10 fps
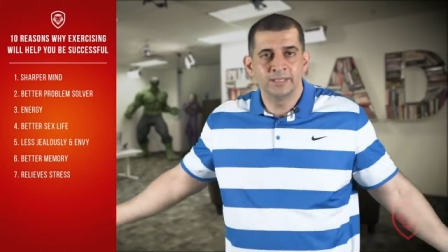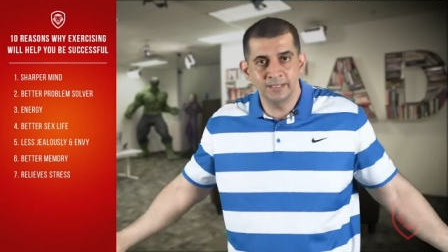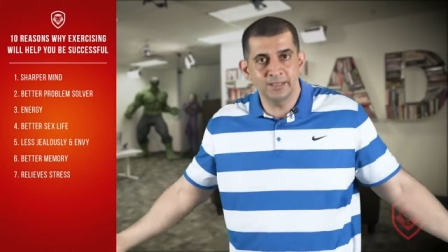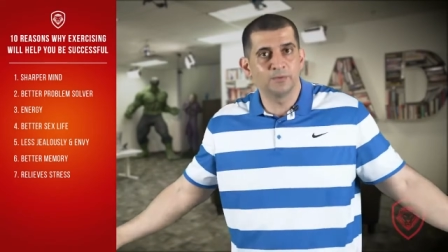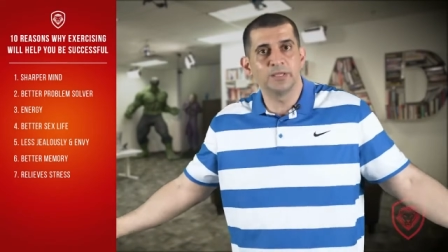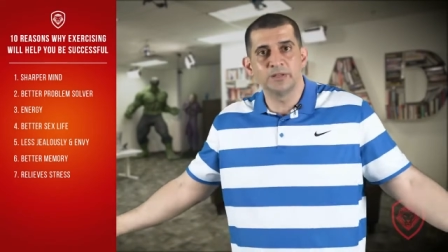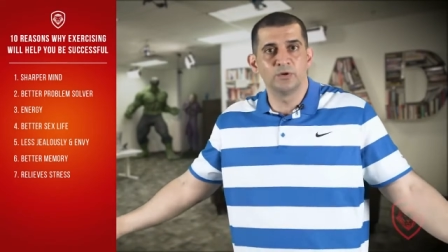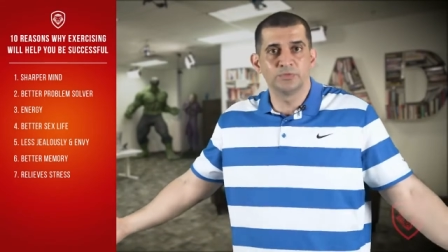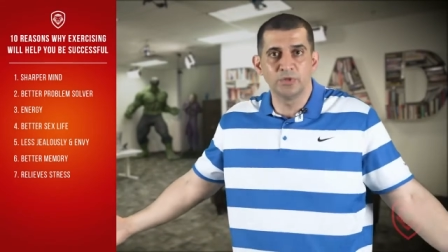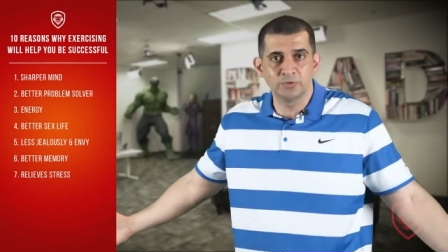Yeah, you know, you
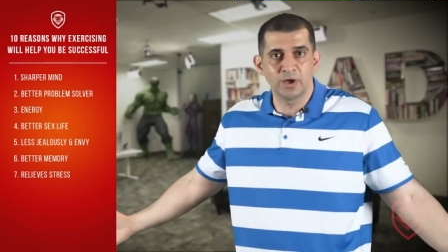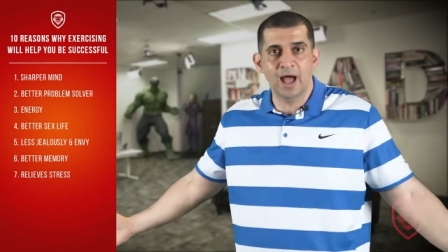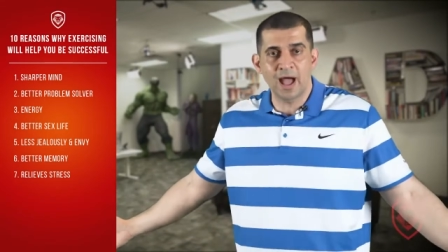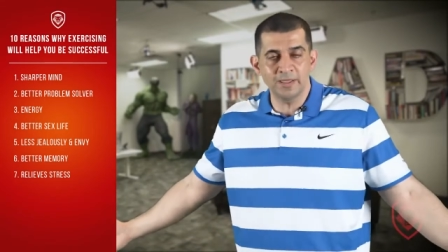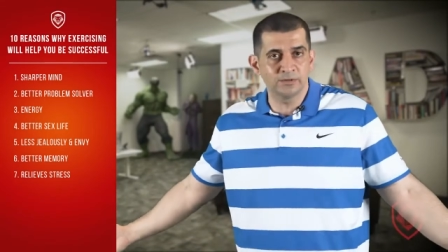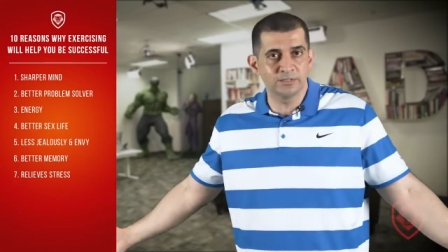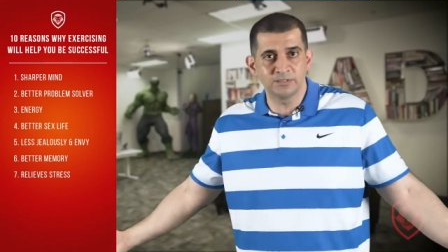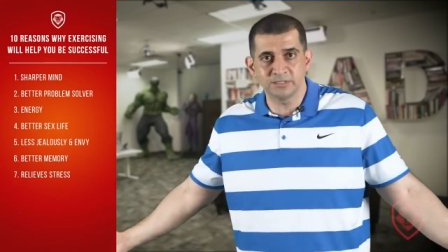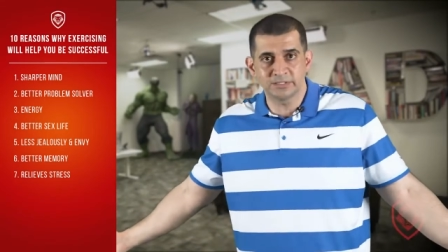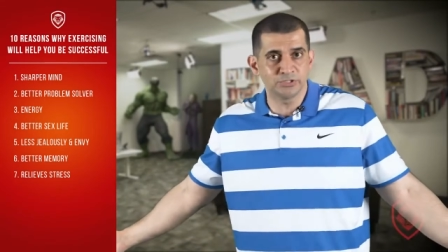know the, the higher the
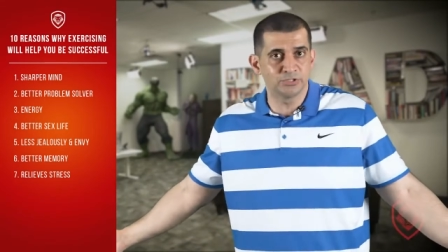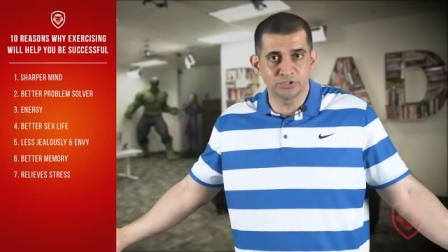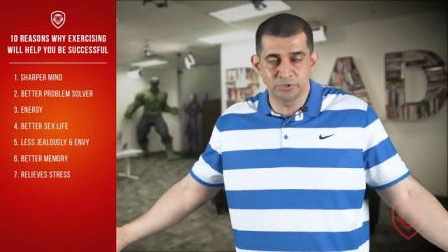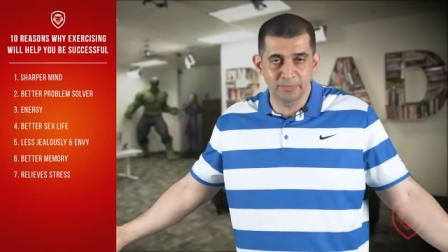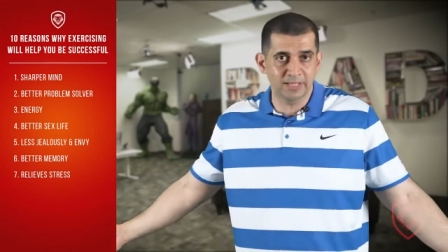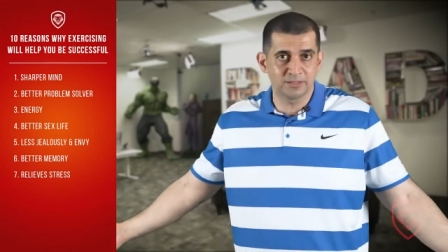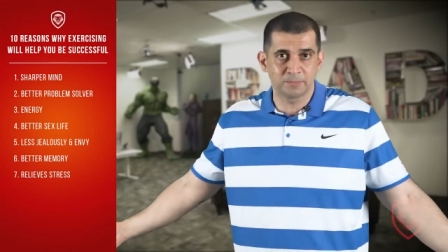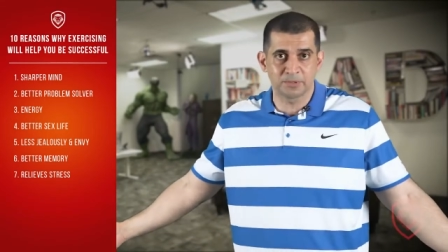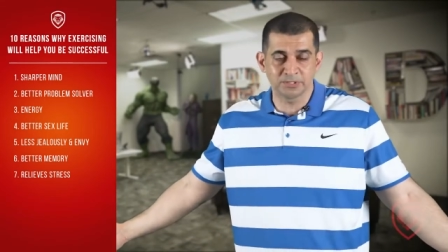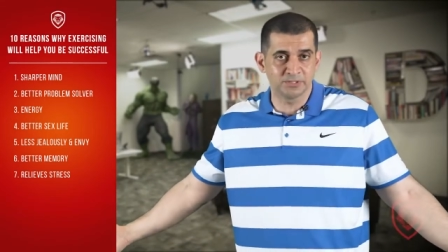decisions you make,
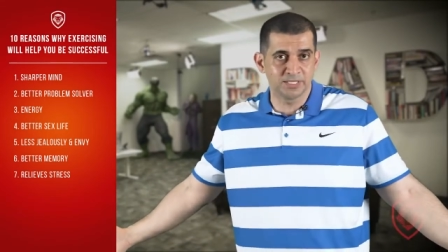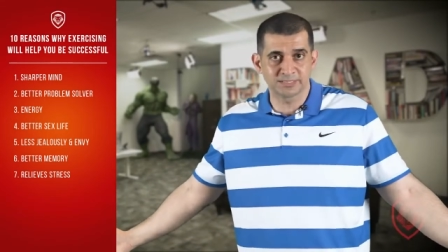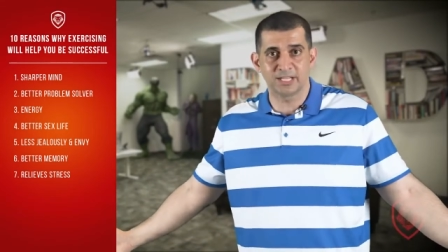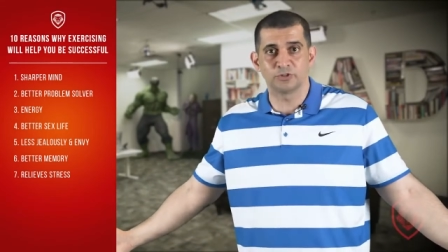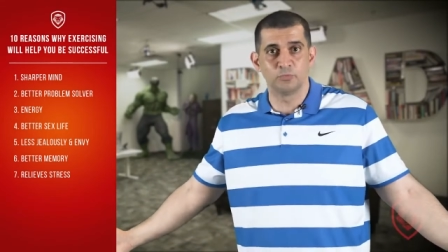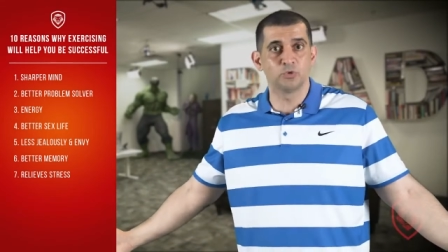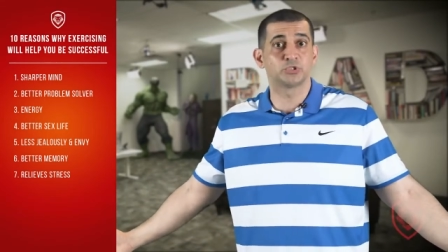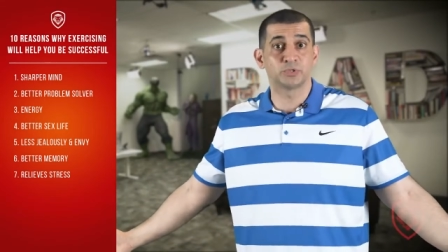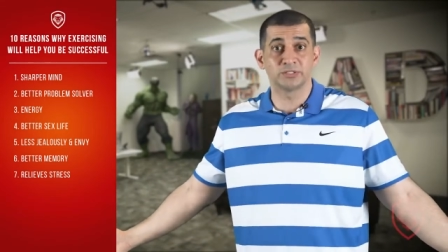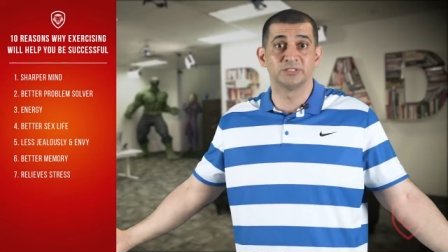the person that's got the
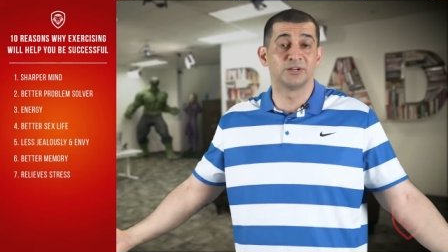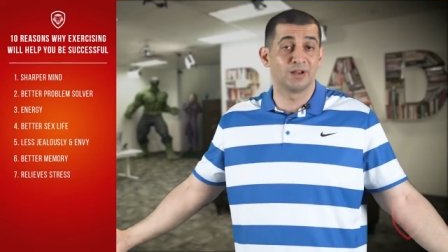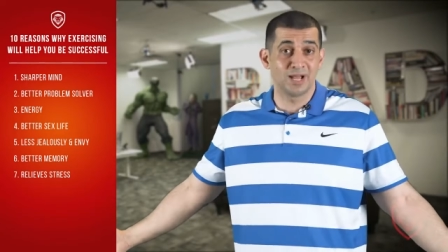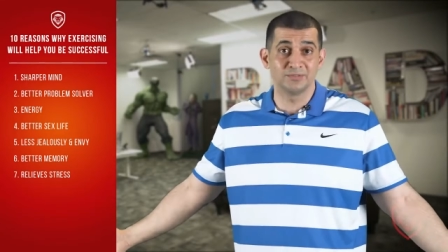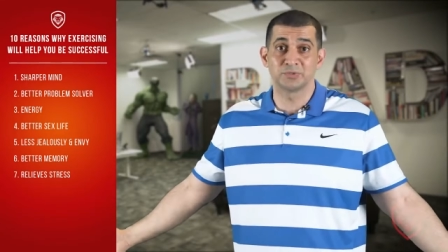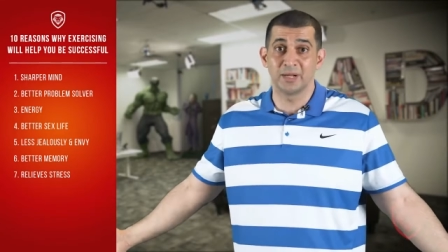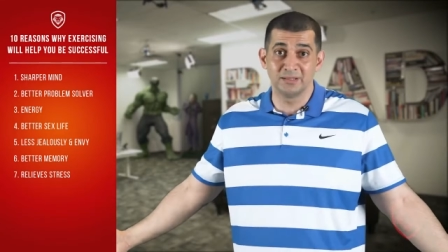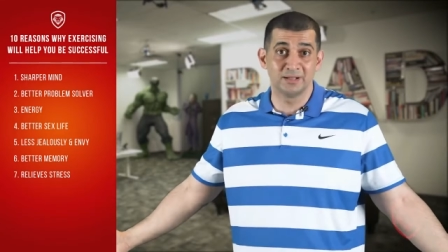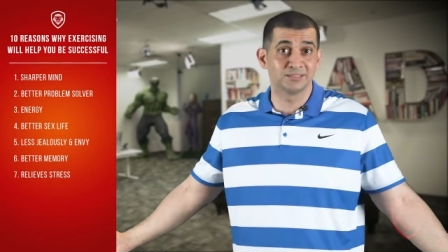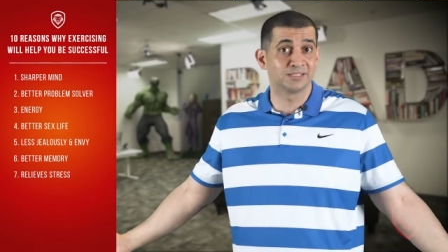most stress in their lives
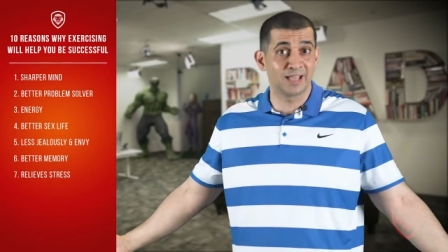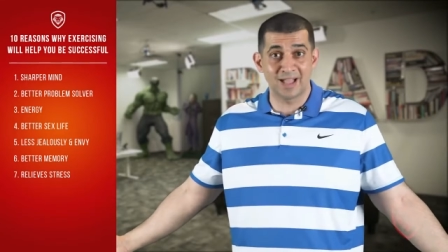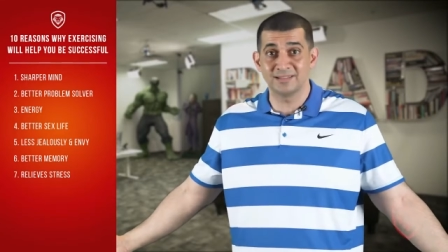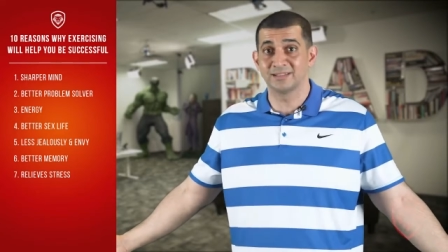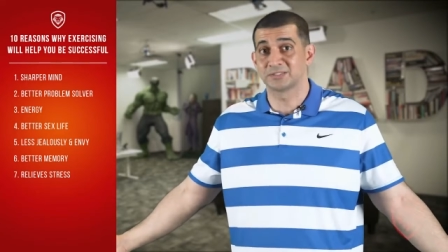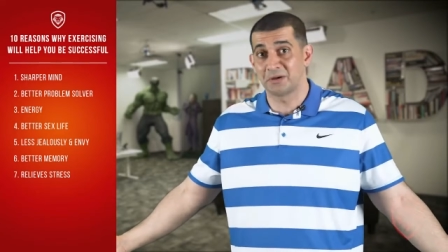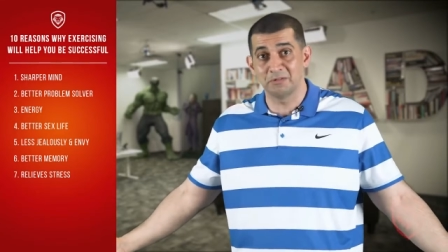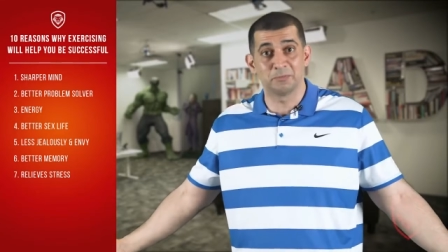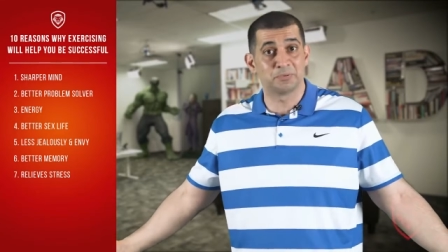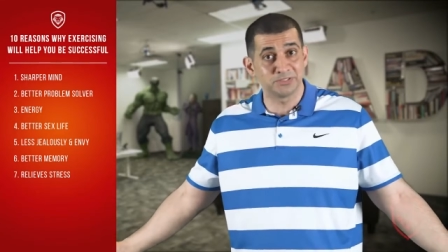right now is a guy that's
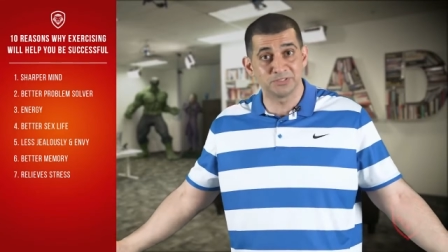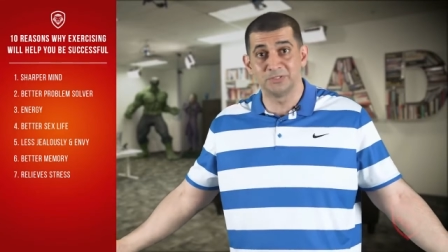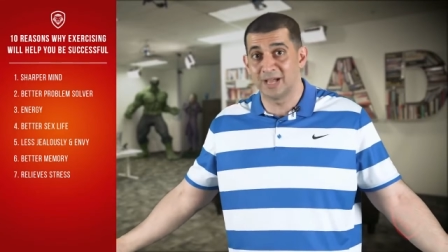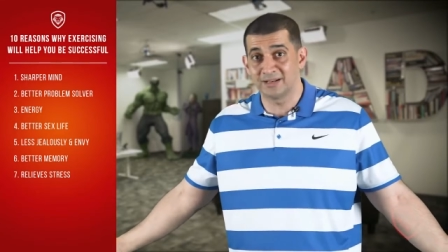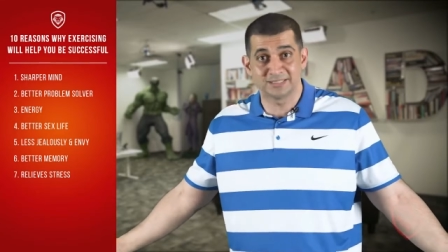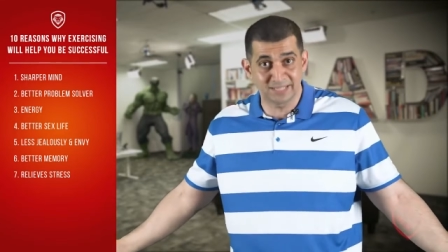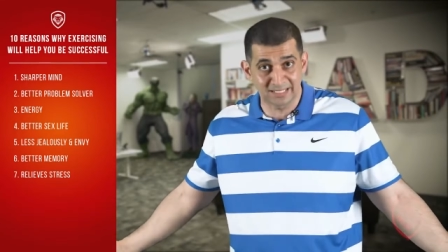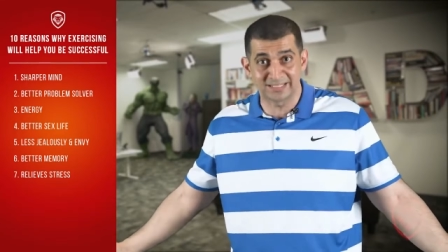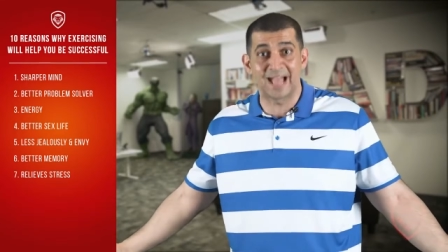called the President of the United States.